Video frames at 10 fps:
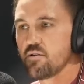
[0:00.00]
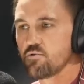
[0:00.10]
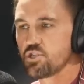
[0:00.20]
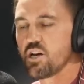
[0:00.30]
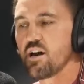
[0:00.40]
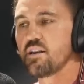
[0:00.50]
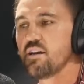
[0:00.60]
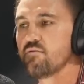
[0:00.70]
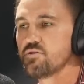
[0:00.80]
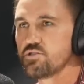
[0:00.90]
Rashad
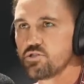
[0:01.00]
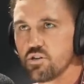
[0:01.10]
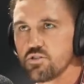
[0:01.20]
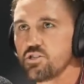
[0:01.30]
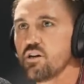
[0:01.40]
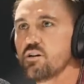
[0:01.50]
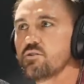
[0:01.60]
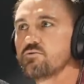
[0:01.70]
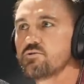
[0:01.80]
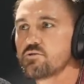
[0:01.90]
Evans, Jon
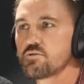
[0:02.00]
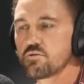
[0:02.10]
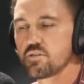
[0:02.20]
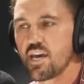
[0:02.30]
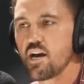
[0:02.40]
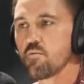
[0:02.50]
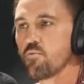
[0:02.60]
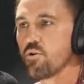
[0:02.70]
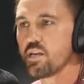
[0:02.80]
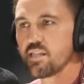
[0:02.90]
Jones,
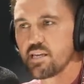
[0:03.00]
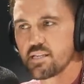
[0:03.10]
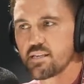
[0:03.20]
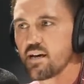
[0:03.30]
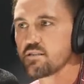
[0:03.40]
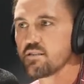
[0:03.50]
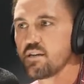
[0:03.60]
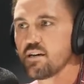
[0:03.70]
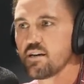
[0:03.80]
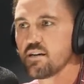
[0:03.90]
Cowboy, Leonard
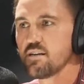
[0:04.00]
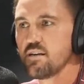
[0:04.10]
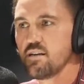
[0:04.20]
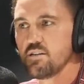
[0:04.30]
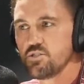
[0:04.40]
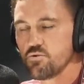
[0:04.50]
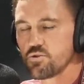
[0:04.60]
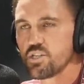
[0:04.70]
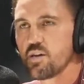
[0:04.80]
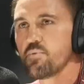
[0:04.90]
Garcia,
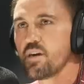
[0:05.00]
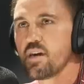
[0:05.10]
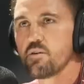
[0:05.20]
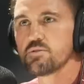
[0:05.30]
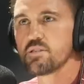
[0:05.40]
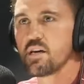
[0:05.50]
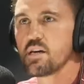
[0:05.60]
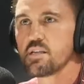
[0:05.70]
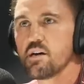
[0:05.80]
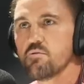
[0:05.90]
George St Pierre was there.
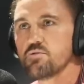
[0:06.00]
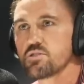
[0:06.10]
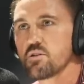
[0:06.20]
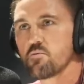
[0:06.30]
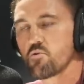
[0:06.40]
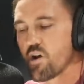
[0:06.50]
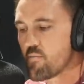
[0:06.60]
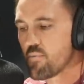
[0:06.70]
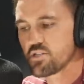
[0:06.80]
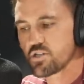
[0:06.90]
You know, it was just a
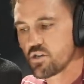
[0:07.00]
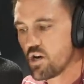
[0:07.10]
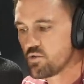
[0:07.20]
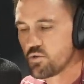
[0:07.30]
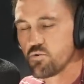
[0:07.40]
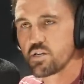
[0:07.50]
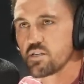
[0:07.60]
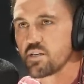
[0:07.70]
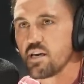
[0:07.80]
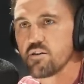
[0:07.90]
great bunch of guys. We'd all get
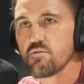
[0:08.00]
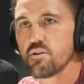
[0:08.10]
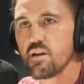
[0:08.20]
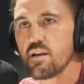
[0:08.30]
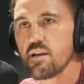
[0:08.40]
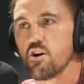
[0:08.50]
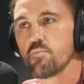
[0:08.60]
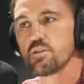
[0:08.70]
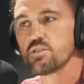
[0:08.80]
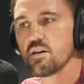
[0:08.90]
together and, and
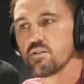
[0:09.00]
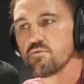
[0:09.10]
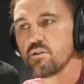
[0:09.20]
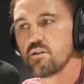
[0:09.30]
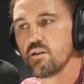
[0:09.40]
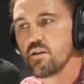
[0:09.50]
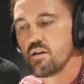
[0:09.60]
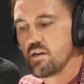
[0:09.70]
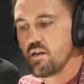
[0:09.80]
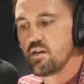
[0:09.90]
help each other and
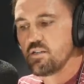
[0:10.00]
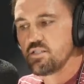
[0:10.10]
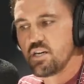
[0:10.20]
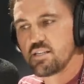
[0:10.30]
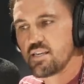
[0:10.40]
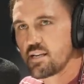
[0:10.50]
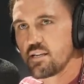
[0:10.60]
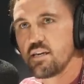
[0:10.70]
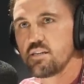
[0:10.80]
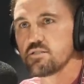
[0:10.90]
share
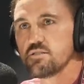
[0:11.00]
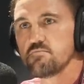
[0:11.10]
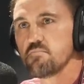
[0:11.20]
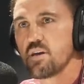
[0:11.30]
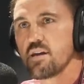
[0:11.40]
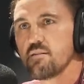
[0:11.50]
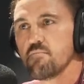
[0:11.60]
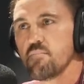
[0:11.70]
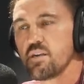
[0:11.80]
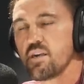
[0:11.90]
techniques and,
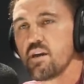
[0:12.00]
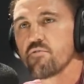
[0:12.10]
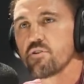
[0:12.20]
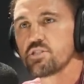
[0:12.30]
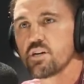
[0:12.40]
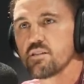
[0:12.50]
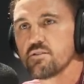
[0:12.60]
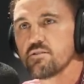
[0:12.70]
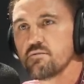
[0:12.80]
and be there for each other.